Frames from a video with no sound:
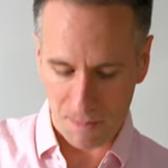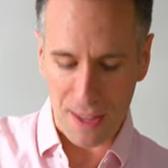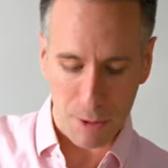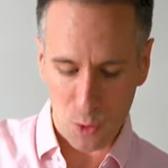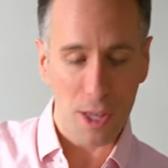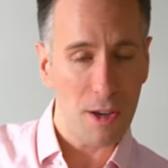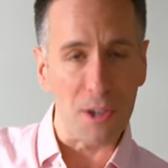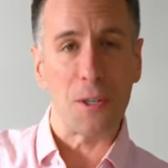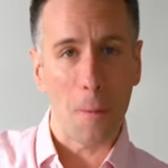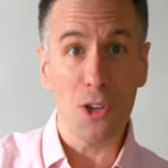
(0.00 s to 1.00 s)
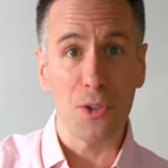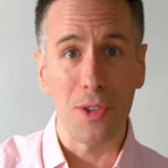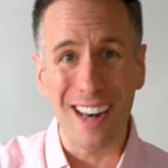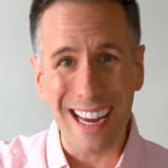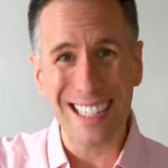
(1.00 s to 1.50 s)
That was one of those. Also,
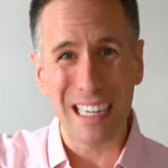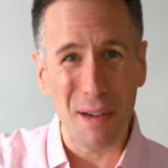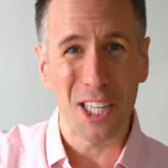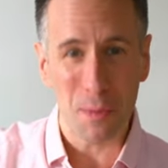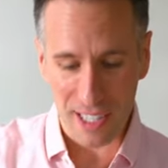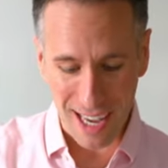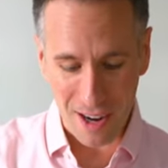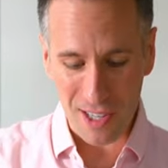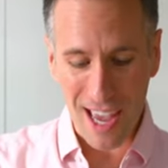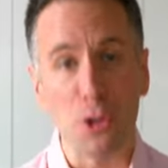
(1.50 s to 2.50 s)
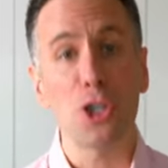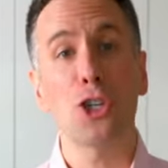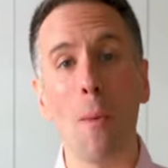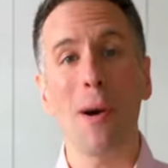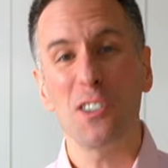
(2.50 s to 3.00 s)
the nice thing about these potatoes, there's
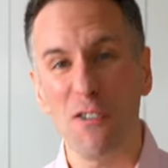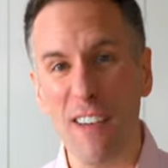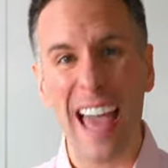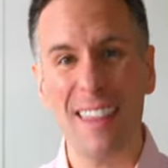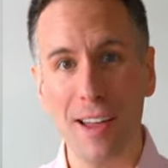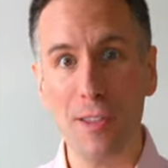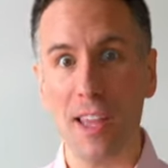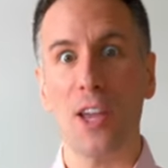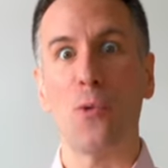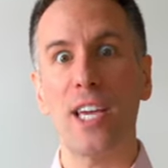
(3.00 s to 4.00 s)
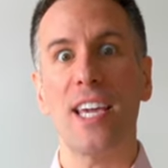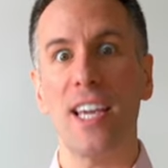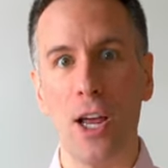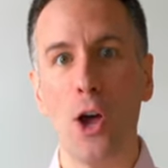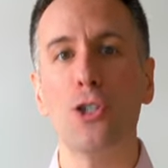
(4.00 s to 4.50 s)
so much fat in there that they
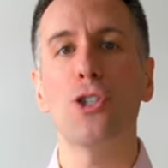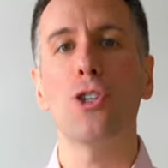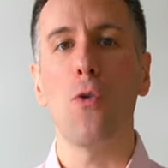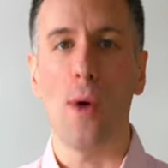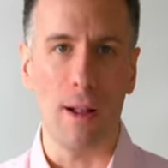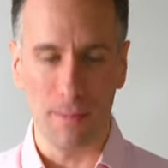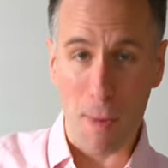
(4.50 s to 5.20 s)
reheat so well.